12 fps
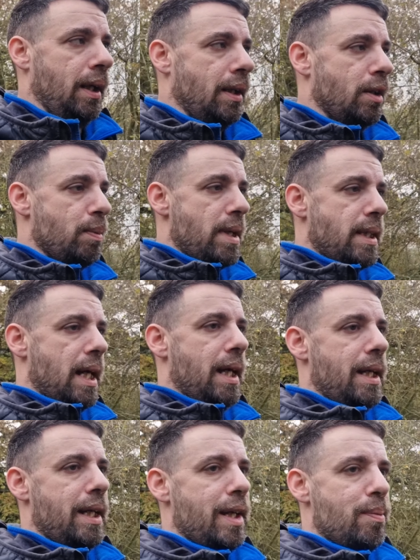to make
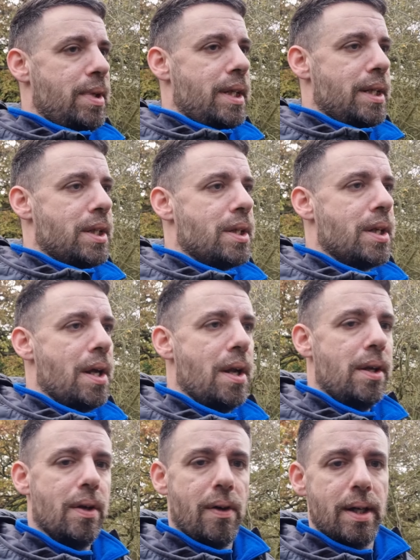that image
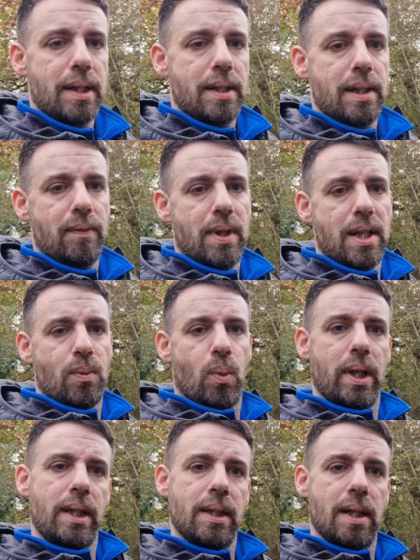nice, if there's
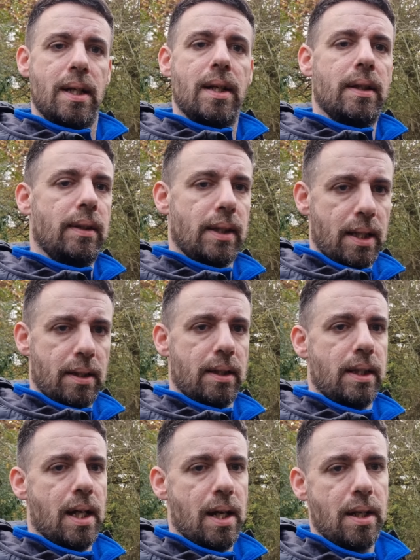wind,
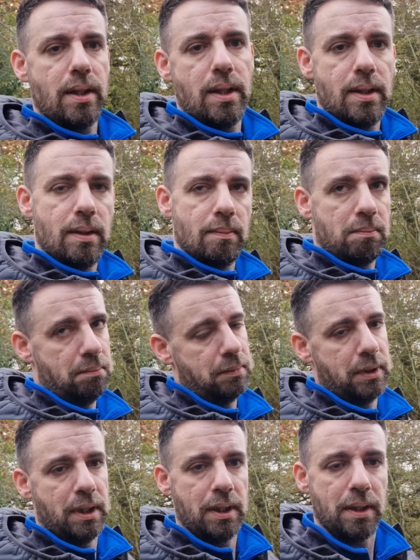then yeah,
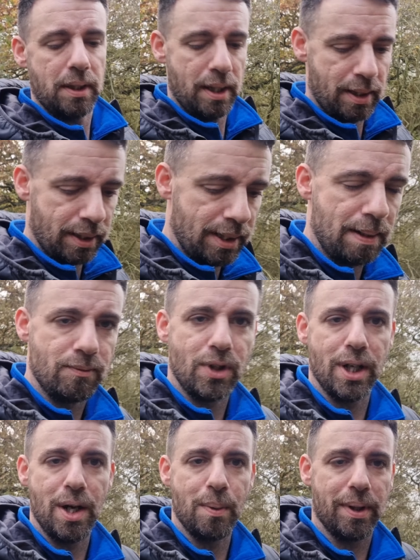you're damn
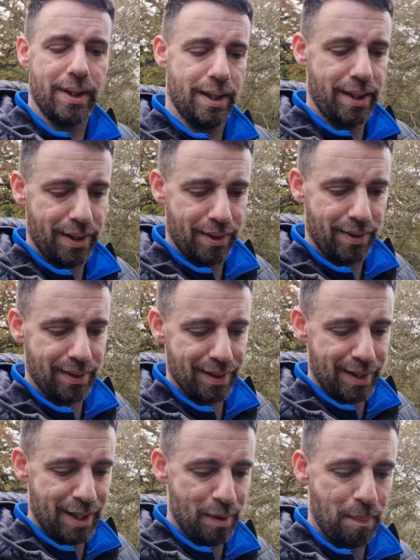right I'm gonna
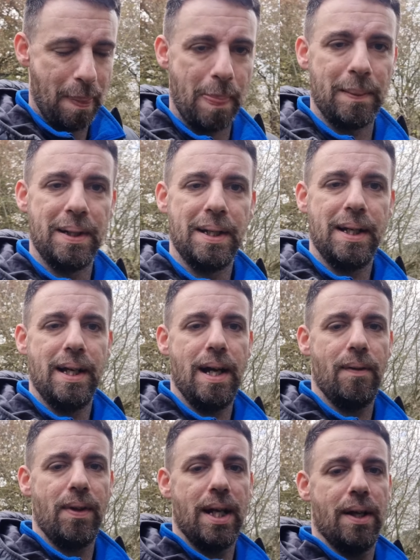
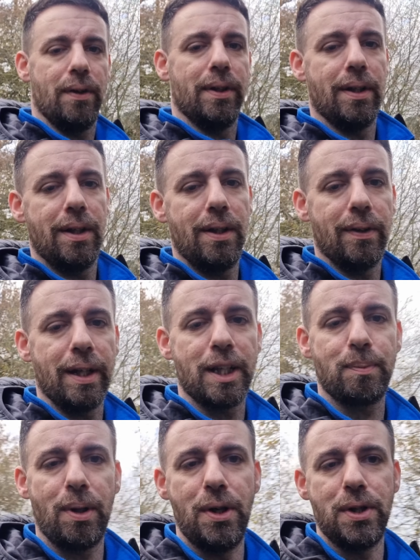have that on a long
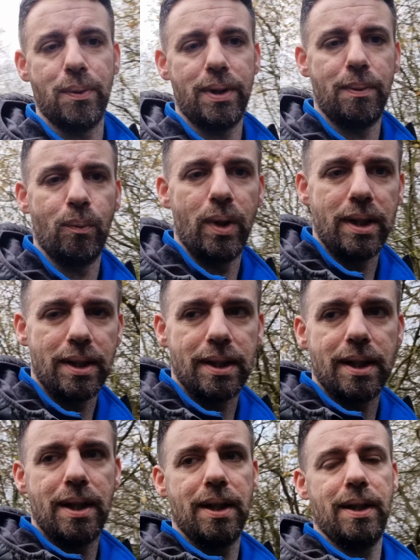exposure with them
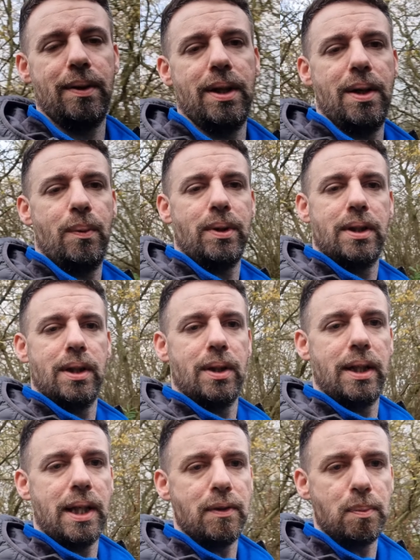wind, with the
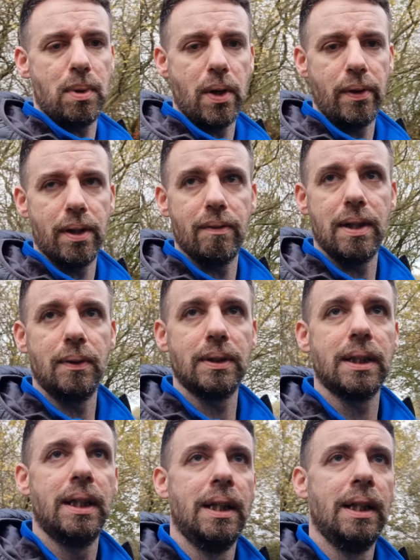leaves blowing around,